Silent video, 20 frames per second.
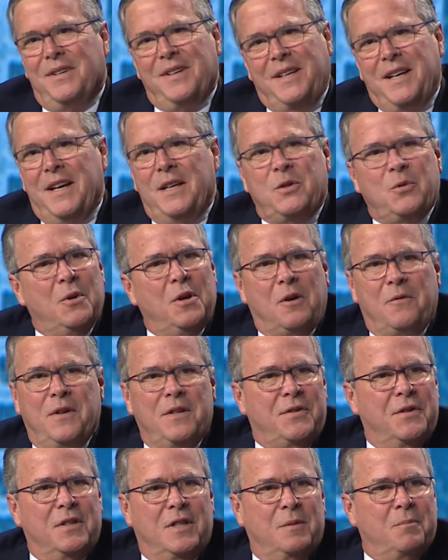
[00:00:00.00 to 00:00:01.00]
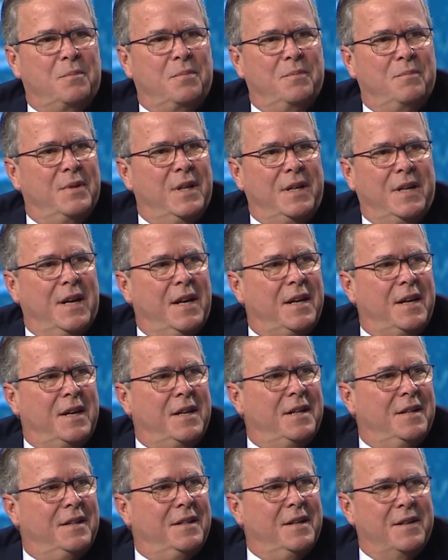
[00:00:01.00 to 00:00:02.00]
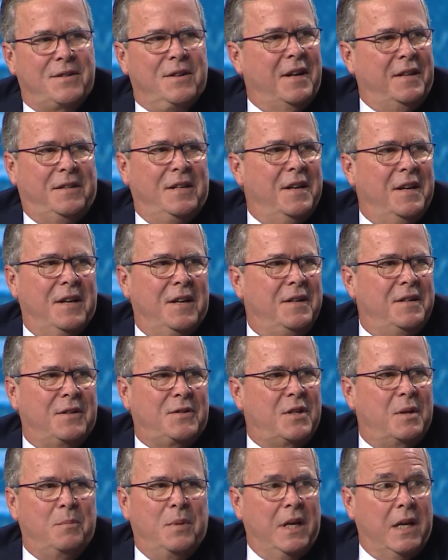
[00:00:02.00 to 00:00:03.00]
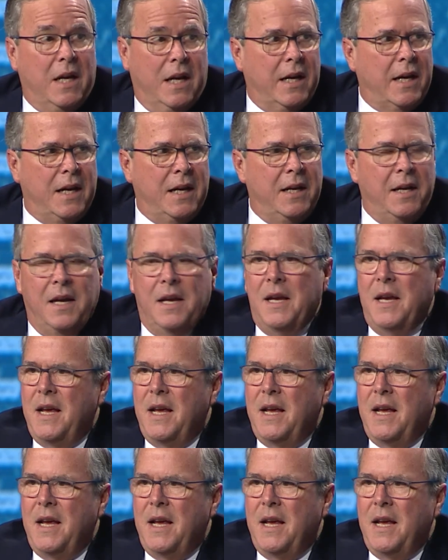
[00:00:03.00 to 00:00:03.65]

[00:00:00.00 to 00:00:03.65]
K-12 isn't the beginning, it's not the end, it's the beginning,